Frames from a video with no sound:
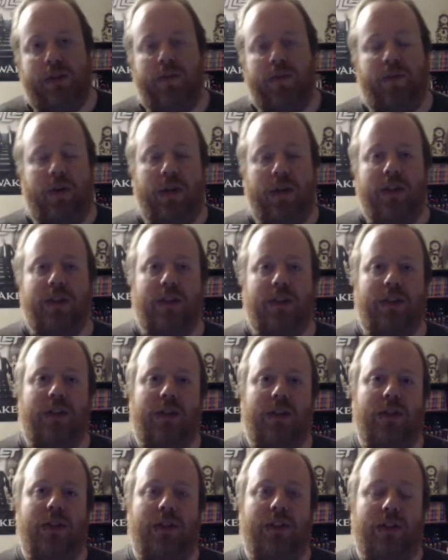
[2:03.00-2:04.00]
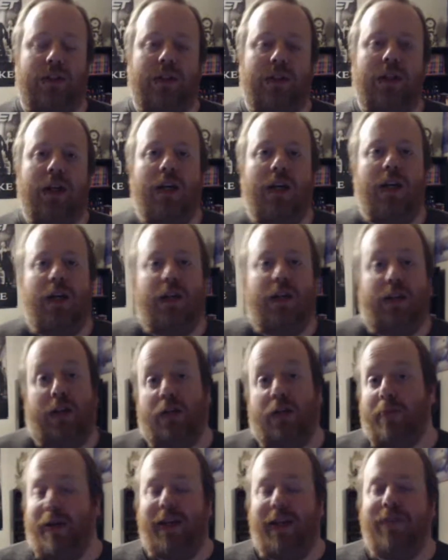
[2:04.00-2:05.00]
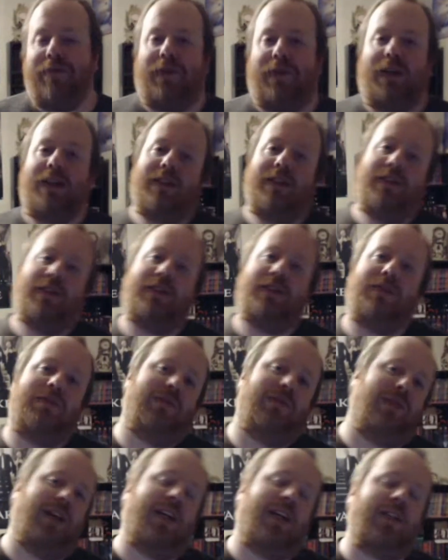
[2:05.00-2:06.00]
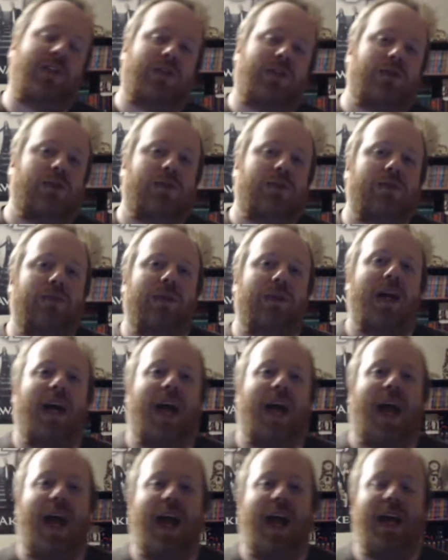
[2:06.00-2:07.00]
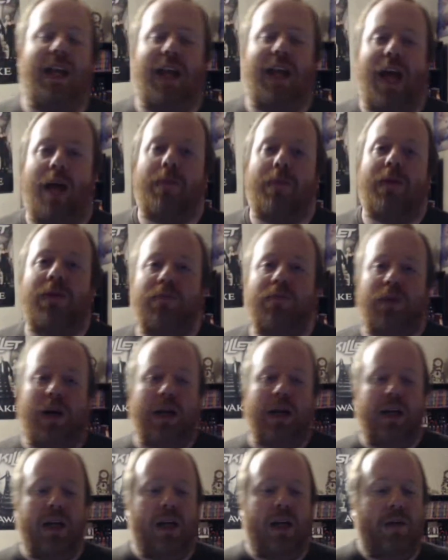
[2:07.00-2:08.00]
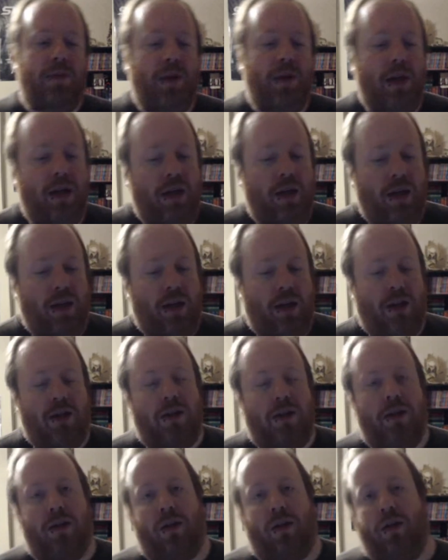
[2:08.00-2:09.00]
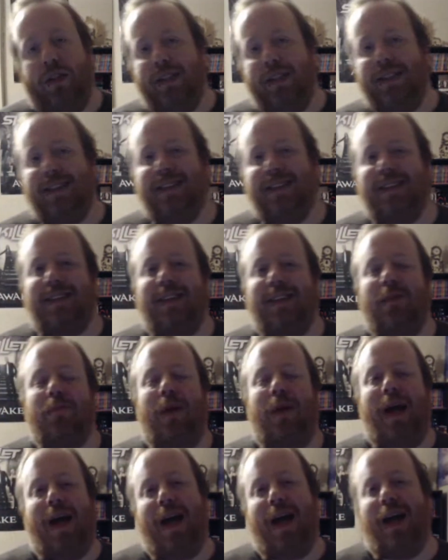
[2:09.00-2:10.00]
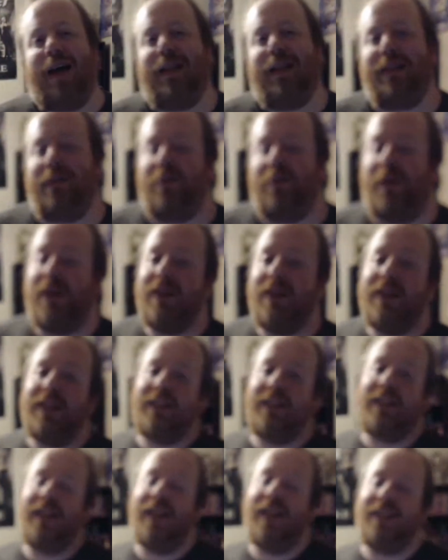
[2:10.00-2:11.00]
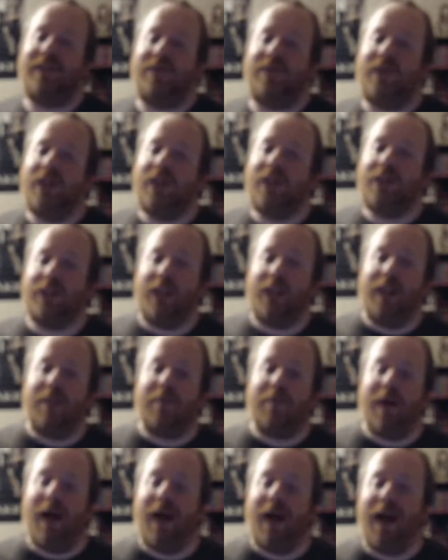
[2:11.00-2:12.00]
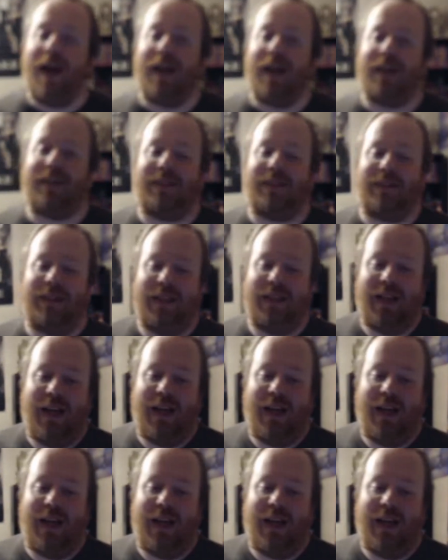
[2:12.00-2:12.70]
the Frost sisters are there making friends as usual, and they happen to bring up Clarice's past. Apparently, she has a very shady past.